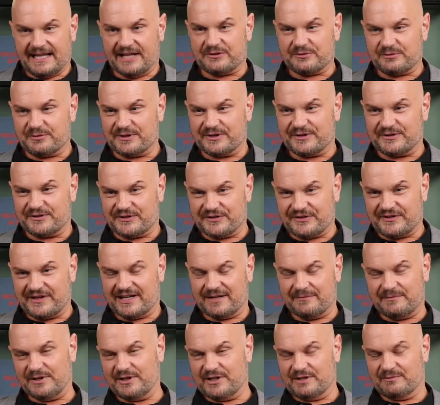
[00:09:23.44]
That's where a
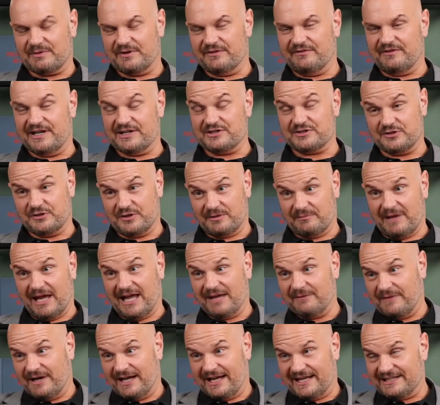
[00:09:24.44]
sustainability professional, in
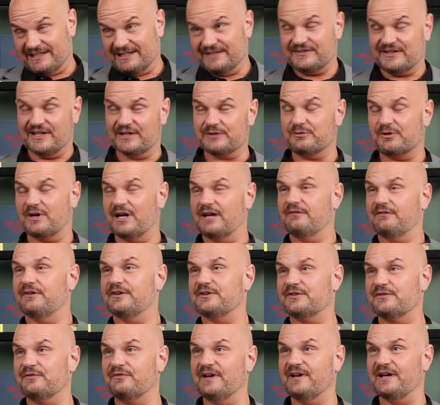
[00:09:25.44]
my mind, at least that's where I've
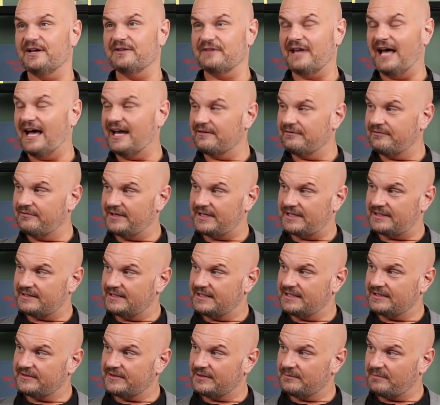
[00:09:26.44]
always felt I
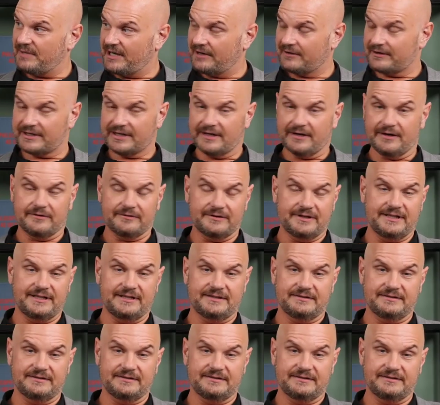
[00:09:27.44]
fit into Perrigo.